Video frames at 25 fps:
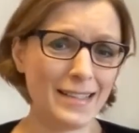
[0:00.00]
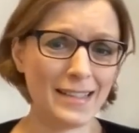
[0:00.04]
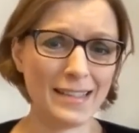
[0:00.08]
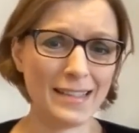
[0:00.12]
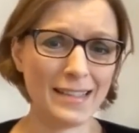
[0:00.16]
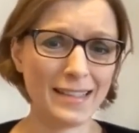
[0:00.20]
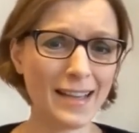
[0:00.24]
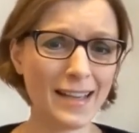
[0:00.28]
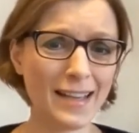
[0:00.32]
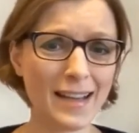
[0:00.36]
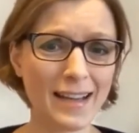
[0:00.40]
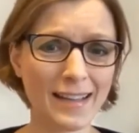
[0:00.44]

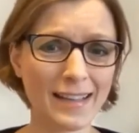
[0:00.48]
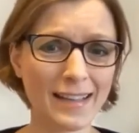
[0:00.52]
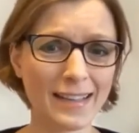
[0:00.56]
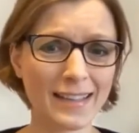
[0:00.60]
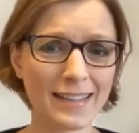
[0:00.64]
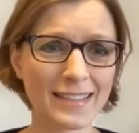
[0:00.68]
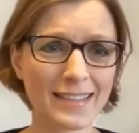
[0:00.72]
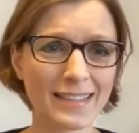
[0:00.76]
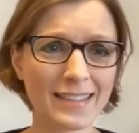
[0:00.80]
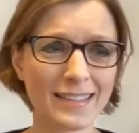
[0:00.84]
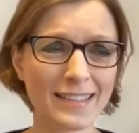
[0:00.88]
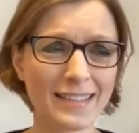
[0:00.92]
yeah,
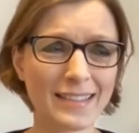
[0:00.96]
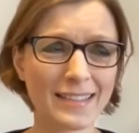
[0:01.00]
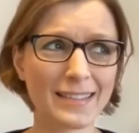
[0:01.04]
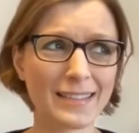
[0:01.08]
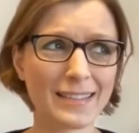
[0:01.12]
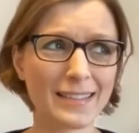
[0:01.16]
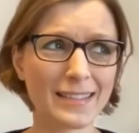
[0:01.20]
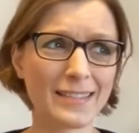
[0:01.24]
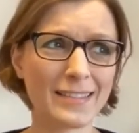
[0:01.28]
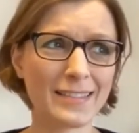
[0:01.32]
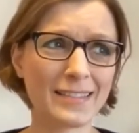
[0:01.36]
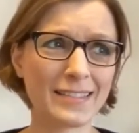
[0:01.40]

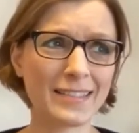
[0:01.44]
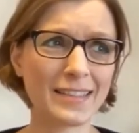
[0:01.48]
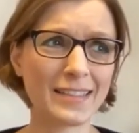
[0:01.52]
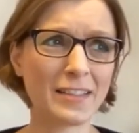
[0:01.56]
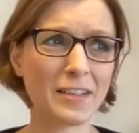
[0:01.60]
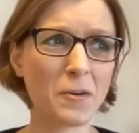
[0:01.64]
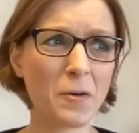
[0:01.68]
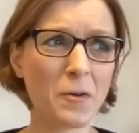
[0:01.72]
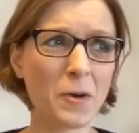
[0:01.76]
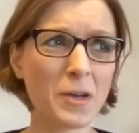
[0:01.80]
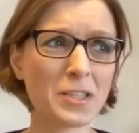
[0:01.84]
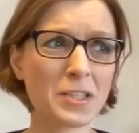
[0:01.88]
there
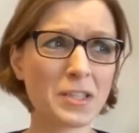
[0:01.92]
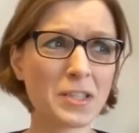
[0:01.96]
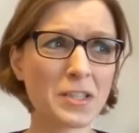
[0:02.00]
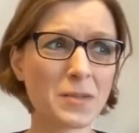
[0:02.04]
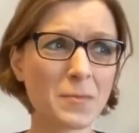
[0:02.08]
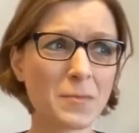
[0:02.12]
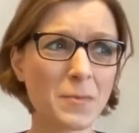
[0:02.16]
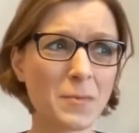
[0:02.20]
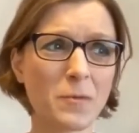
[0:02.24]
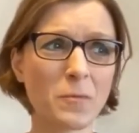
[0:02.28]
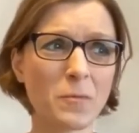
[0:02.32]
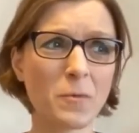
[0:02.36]
are questions
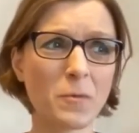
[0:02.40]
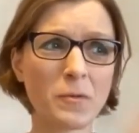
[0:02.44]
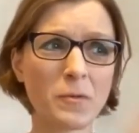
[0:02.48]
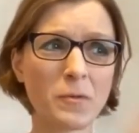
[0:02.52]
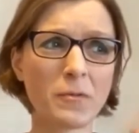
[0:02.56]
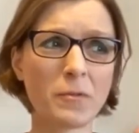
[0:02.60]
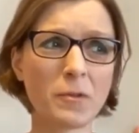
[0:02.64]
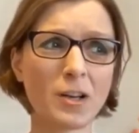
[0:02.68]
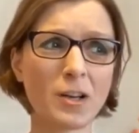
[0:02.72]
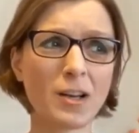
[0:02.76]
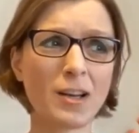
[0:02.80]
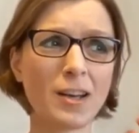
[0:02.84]
about what we
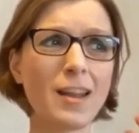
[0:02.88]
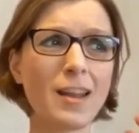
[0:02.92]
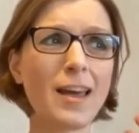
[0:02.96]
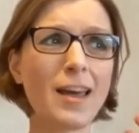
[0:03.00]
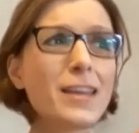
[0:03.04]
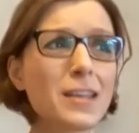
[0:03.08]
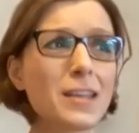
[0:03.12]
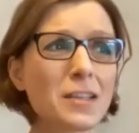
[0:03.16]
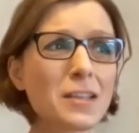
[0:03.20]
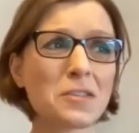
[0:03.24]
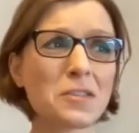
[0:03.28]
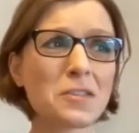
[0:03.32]
would
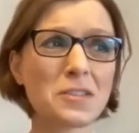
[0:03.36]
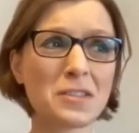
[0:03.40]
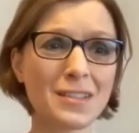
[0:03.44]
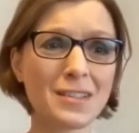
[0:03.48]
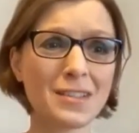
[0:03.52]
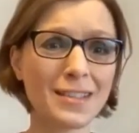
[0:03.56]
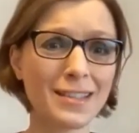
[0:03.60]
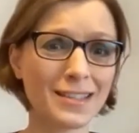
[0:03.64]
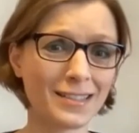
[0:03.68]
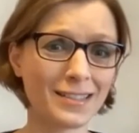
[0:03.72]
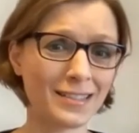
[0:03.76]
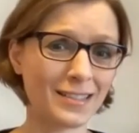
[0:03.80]
like to
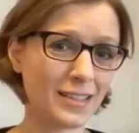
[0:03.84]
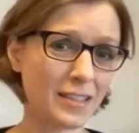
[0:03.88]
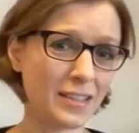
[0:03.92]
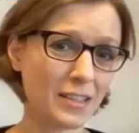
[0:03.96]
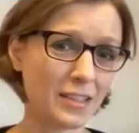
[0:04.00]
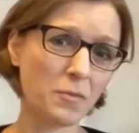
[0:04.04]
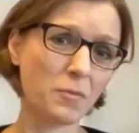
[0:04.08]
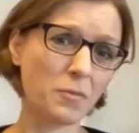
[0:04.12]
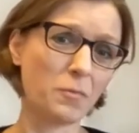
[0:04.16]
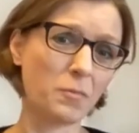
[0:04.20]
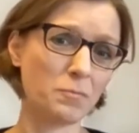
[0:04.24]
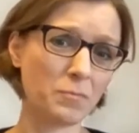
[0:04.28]
see, and then there
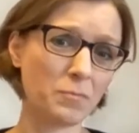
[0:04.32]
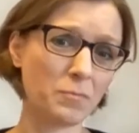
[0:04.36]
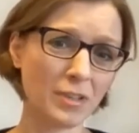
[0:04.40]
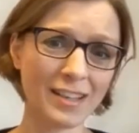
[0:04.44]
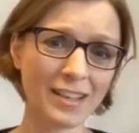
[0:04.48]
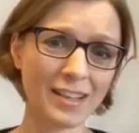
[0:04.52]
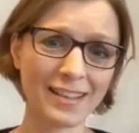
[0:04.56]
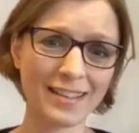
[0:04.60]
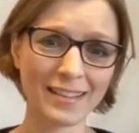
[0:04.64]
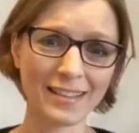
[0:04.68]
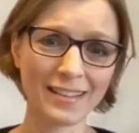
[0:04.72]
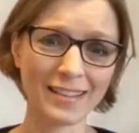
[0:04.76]
are
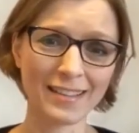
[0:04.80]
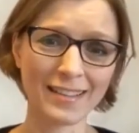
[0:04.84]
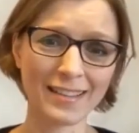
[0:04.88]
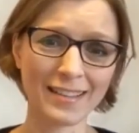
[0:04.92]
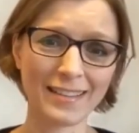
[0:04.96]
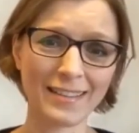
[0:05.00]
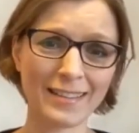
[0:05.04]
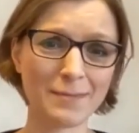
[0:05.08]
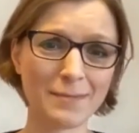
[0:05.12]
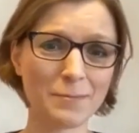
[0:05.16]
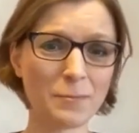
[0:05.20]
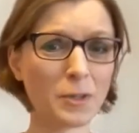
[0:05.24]

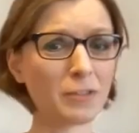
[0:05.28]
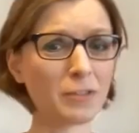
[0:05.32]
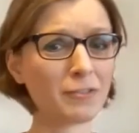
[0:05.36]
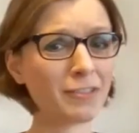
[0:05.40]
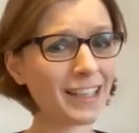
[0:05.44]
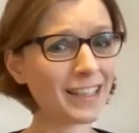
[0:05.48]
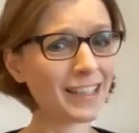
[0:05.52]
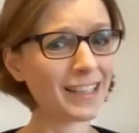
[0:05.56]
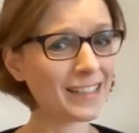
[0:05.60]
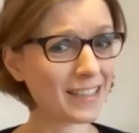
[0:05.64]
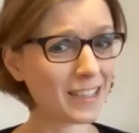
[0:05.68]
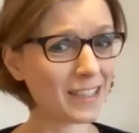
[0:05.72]
politically more
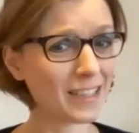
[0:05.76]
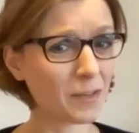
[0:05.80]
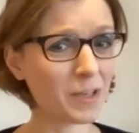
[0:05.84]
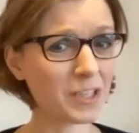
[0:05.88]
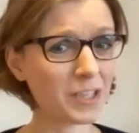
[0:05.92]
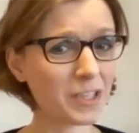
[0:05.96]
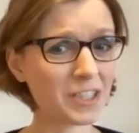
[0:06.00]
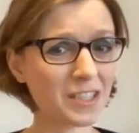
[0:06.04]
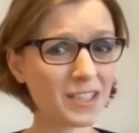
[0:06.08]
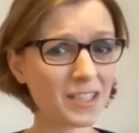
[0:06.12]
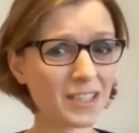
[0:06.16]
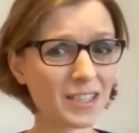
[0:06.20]
realistic
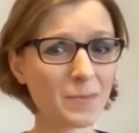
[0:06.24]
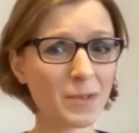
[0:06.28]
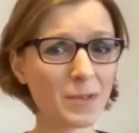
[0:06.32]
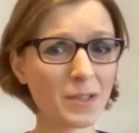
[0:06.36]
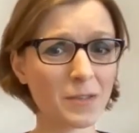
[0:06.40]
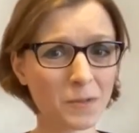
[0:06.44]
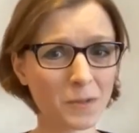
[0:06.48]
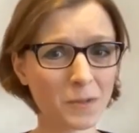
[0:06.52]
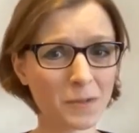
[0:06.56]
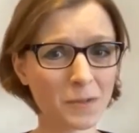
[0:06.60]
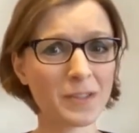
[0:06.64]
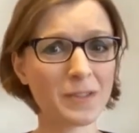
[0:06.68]
questions about
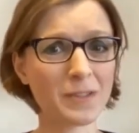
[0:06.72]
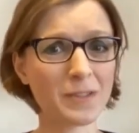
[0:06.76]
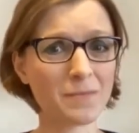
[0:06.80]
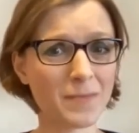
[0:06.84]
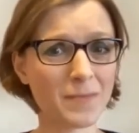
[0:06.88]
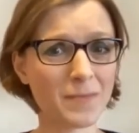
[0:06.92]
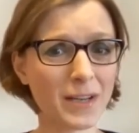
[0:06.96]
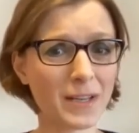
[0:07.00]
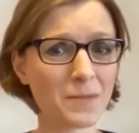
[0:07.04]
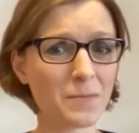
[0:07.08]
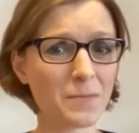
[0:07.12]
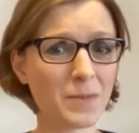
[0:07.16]
what we
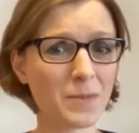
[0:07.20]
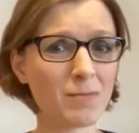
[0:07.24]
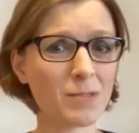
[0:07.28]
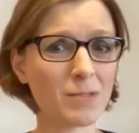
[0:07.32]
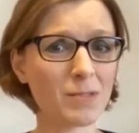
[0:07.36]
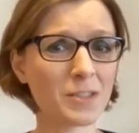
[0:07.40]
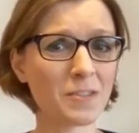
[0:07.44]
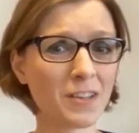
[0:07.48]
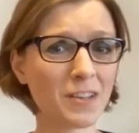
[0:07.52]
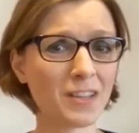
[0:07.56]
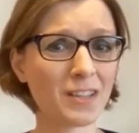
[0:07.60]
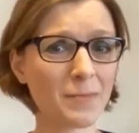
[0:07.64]
might be able
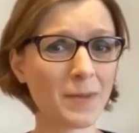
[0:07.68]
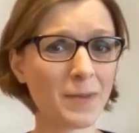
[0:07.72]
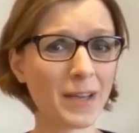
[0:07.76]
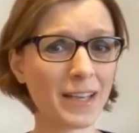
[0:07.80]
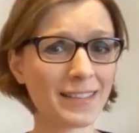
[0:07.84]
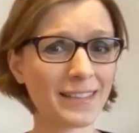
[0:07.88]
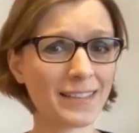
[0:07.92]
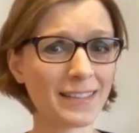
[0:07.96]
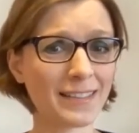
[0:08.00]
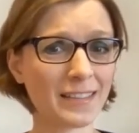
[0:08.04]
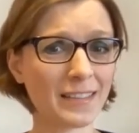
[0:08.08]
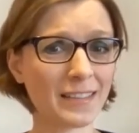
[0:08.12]
to
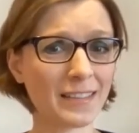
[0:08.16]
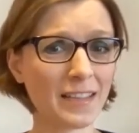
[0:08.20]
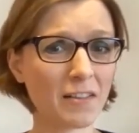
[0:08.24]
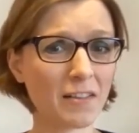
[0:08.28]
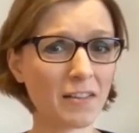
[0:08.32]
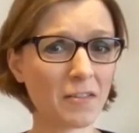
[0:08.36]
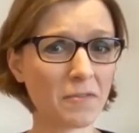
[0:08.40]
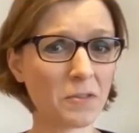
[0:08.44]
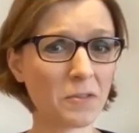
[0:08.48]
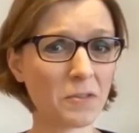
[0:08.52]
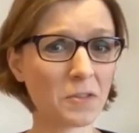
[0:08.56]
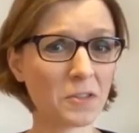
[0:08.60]
expect in the near
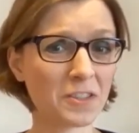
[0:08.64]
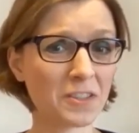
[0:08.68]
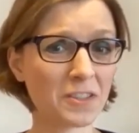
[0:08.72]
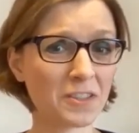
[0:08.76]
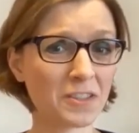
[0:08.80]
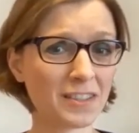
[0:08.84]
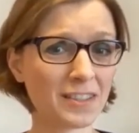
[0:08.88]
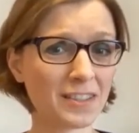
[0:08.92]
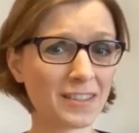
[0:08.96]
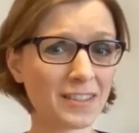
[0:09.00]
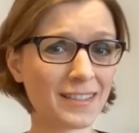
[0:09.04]
future.